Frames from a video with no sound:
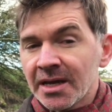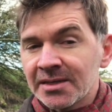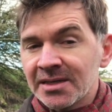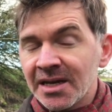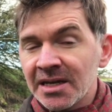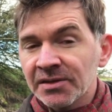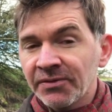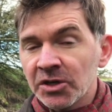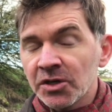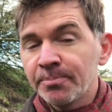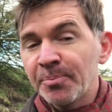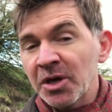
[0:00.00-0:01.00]
Today's
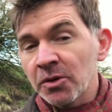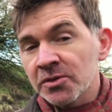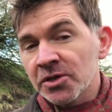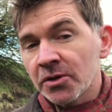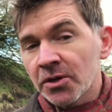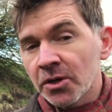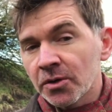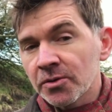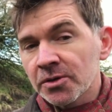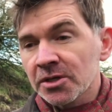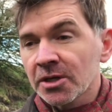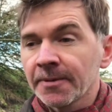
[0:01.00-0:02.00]
video builds on
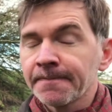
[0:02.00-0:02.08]
those,